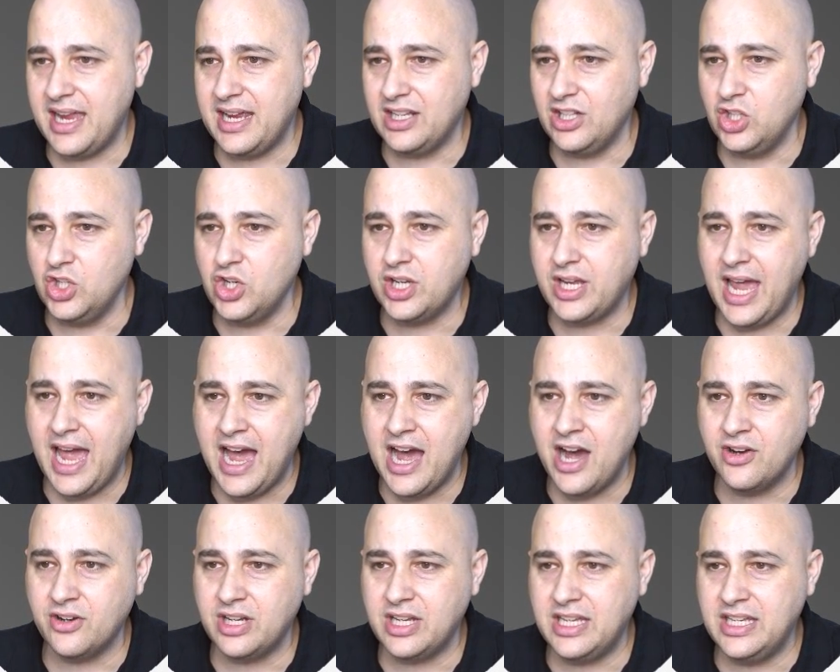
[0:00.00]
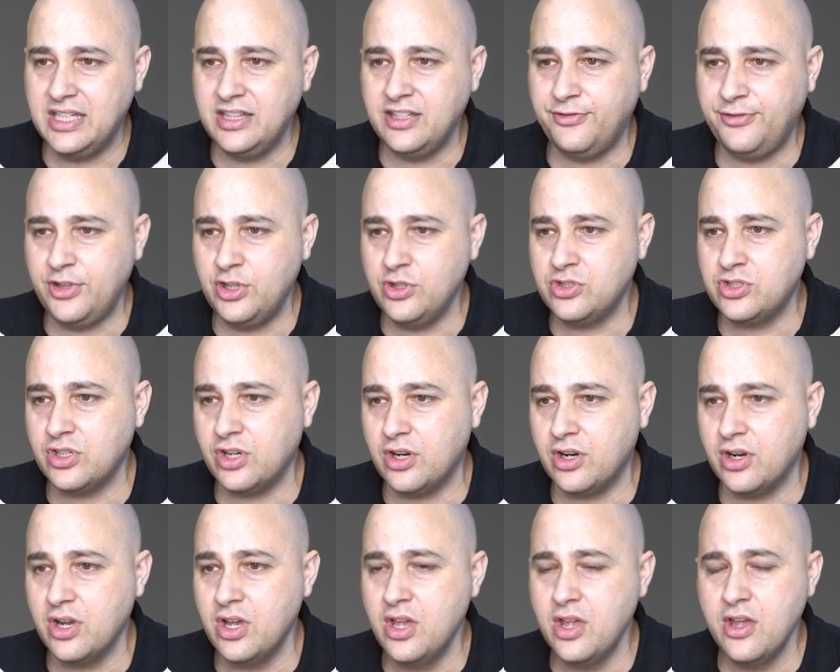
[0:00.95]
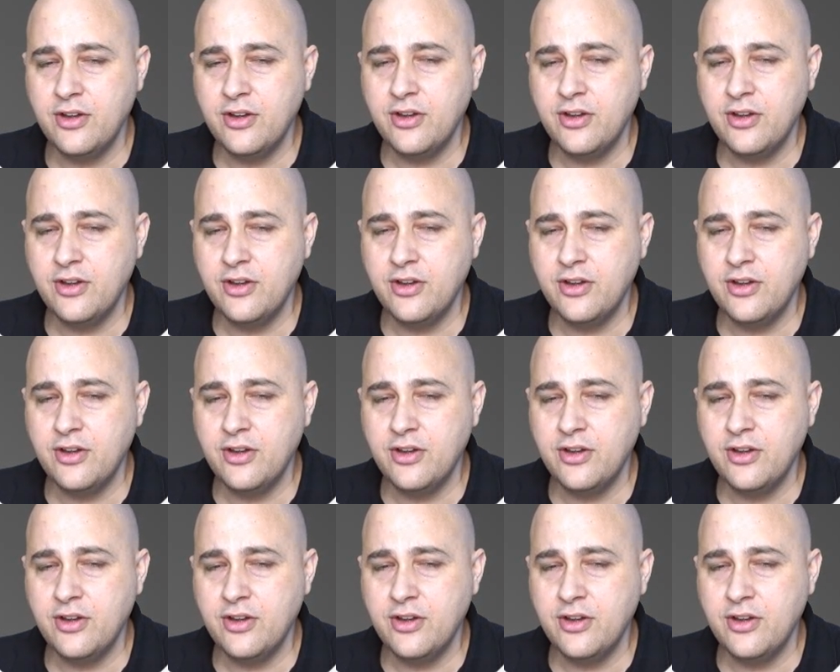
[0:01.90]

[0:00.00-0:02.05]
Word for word: and look out in the future